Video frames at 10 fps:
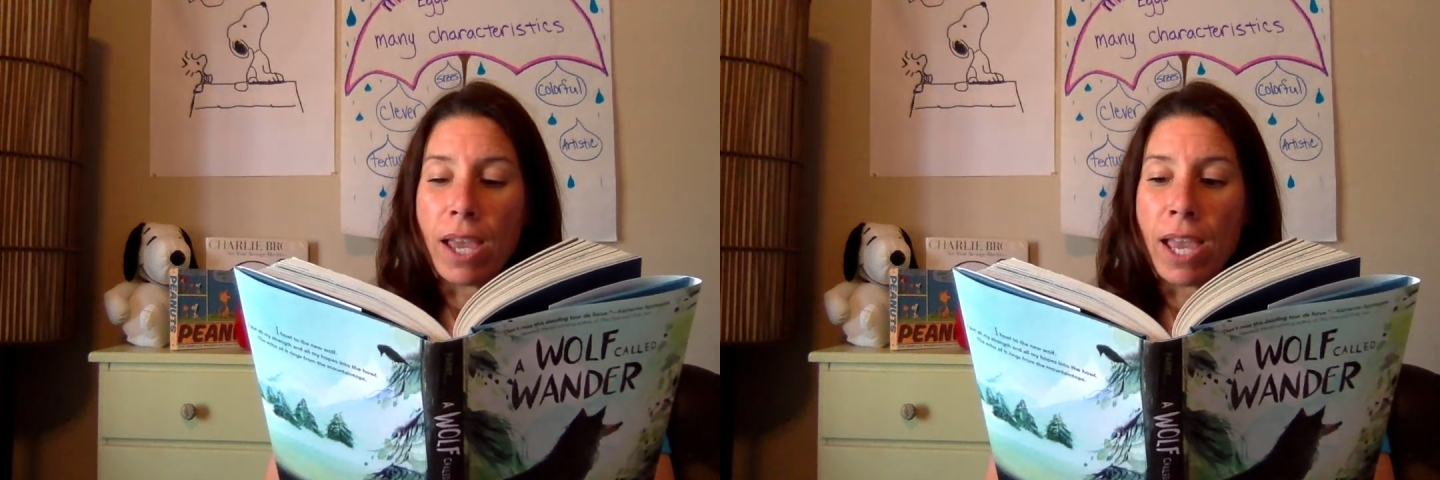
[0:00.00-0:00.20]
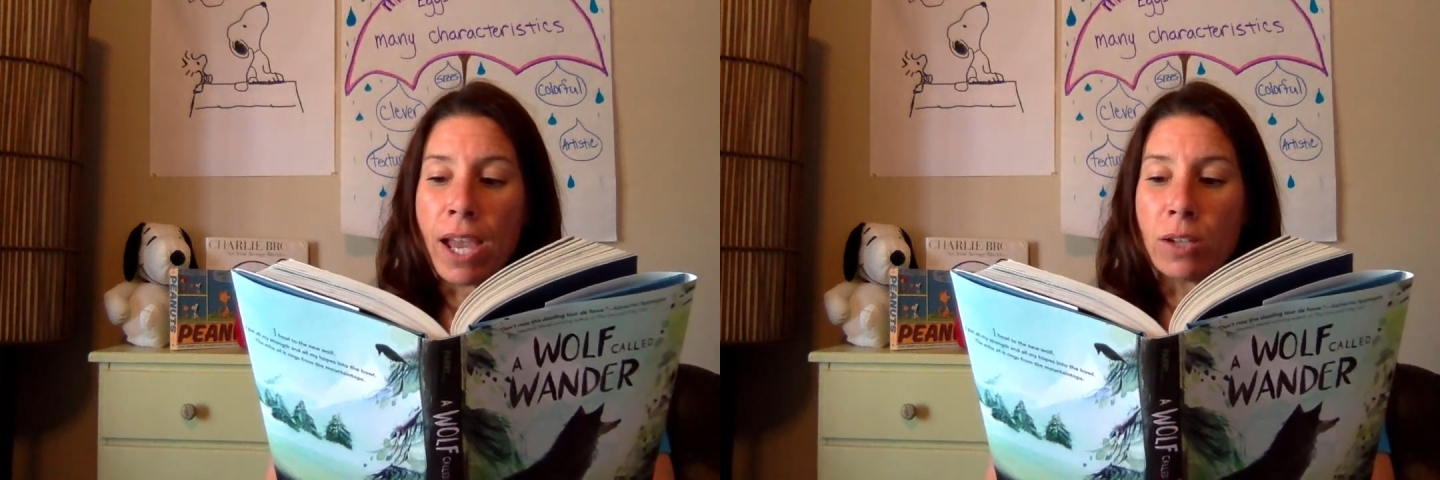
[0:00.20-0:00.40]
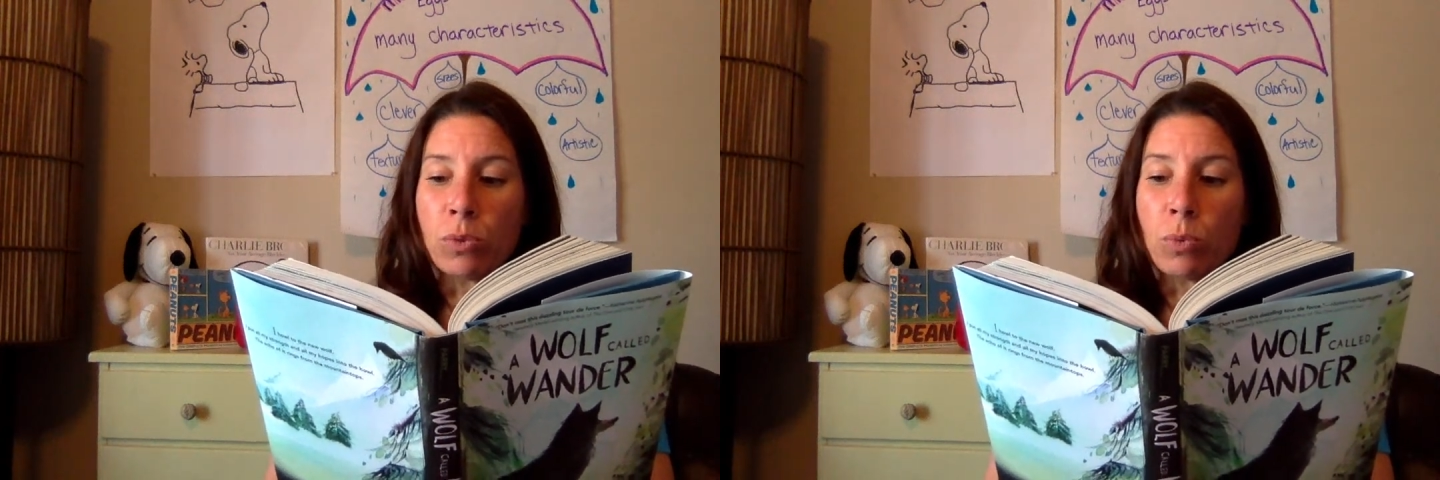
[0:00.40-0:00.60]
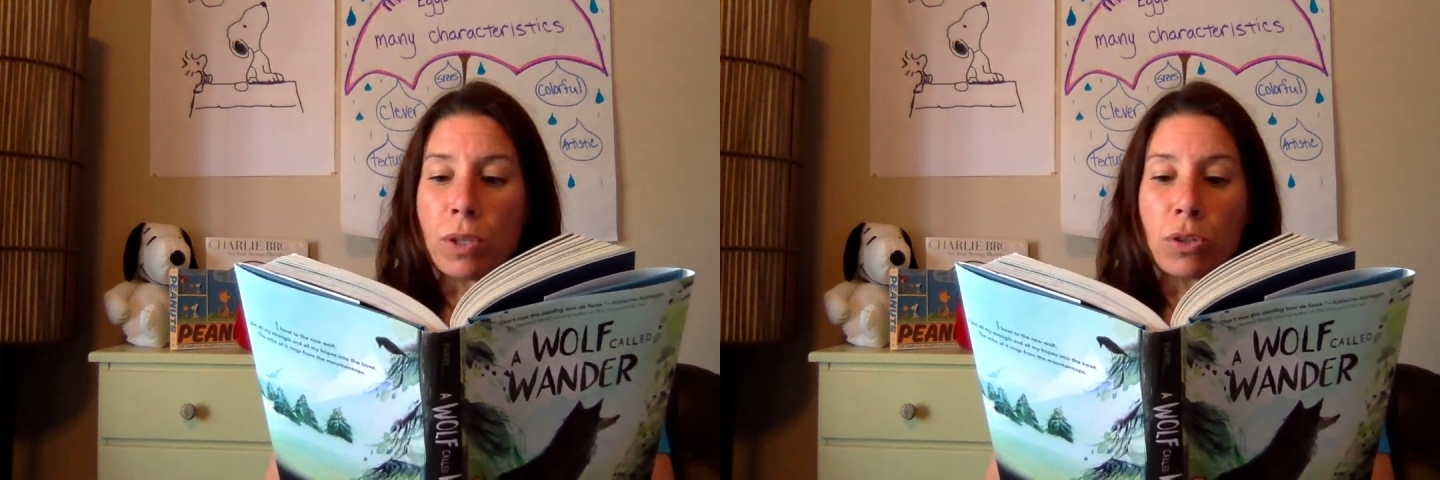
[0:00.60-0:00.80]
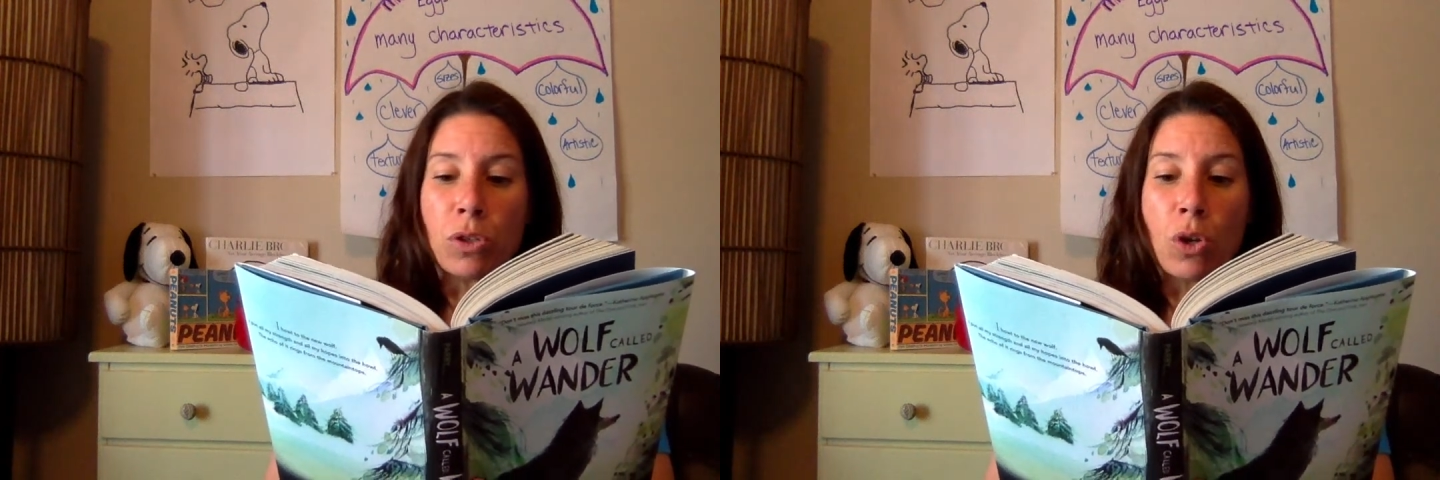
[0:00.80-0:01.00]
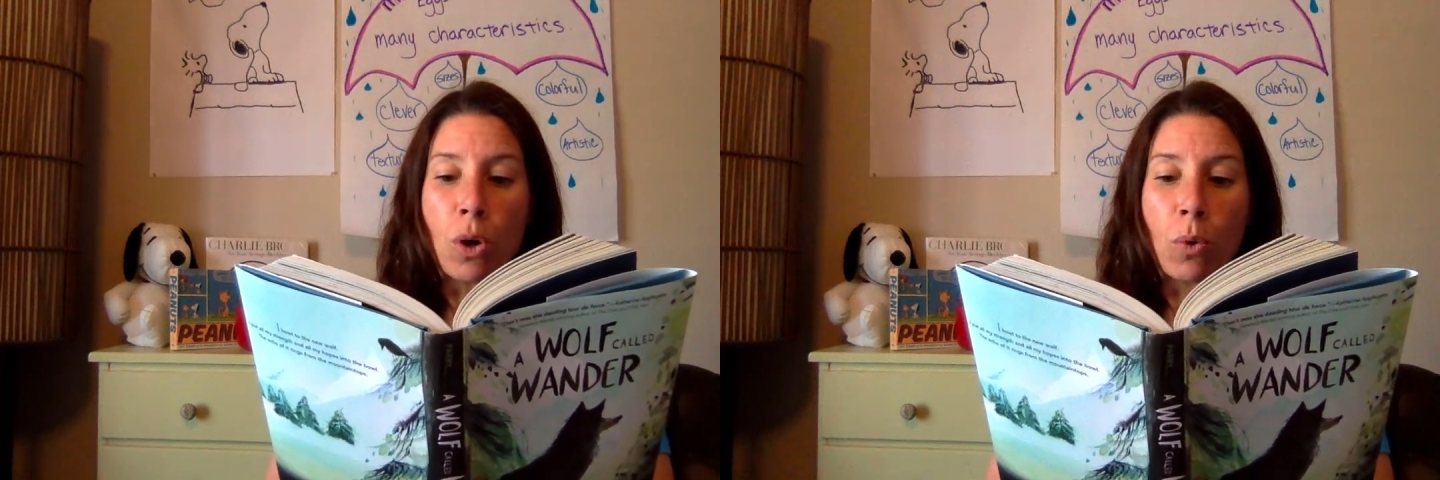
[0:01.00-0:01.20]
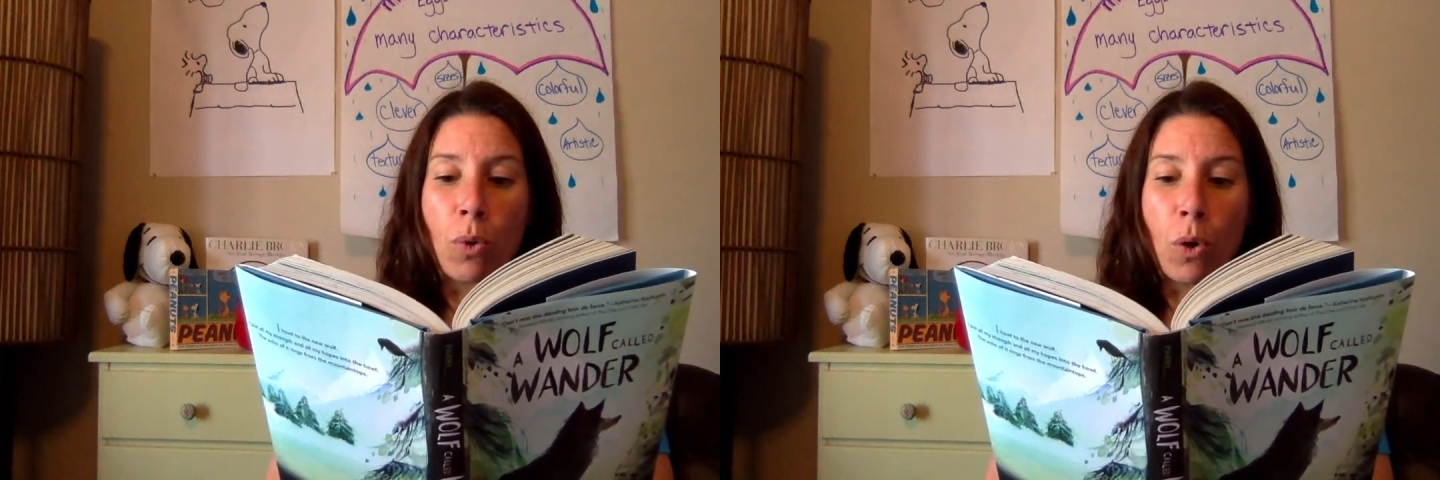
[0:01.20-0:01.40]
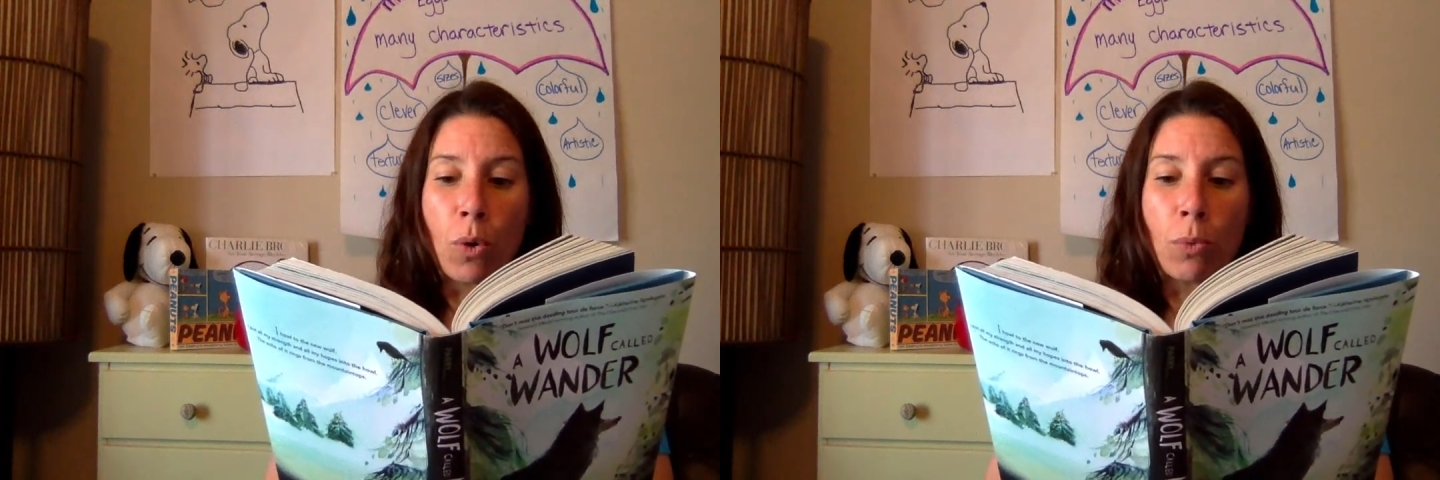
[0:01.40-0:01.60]
and with
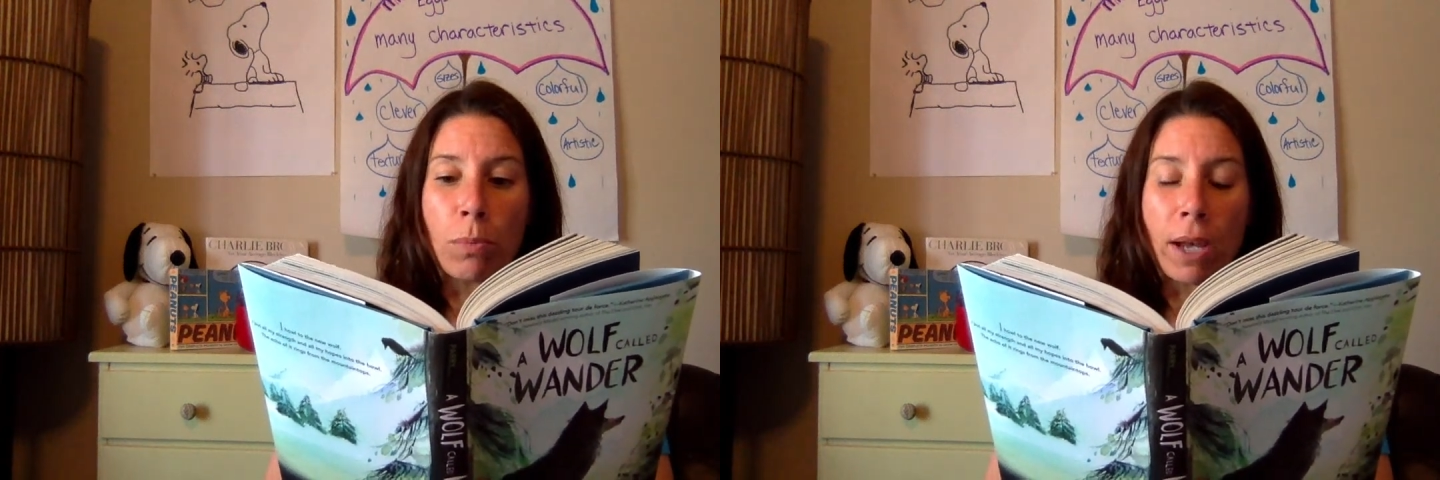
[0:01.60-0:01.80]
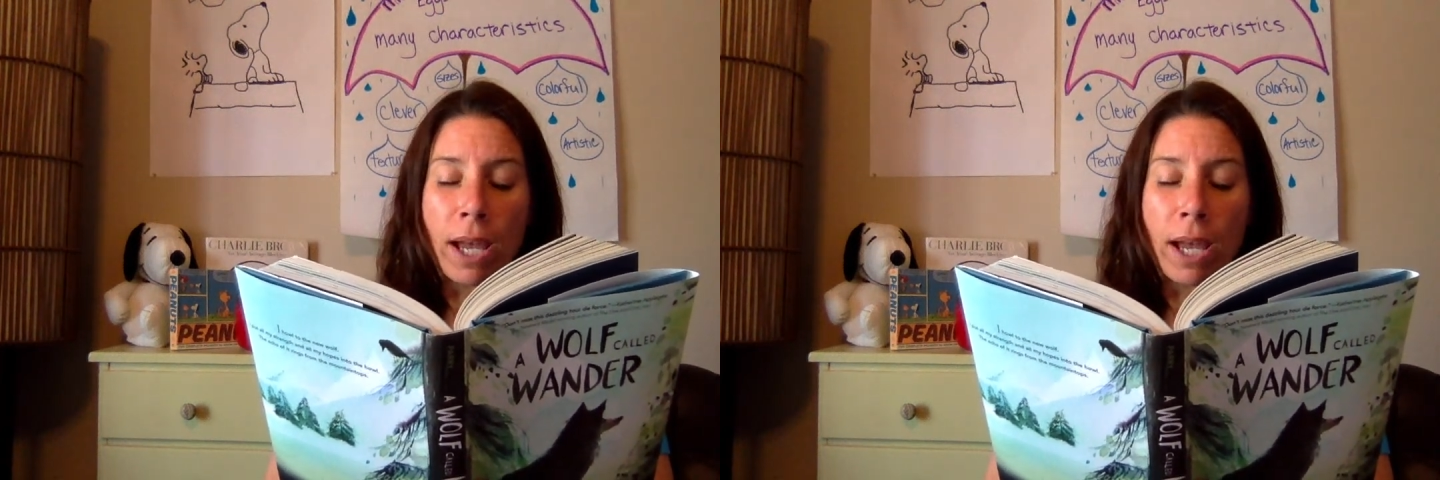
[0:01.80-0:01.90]
no hope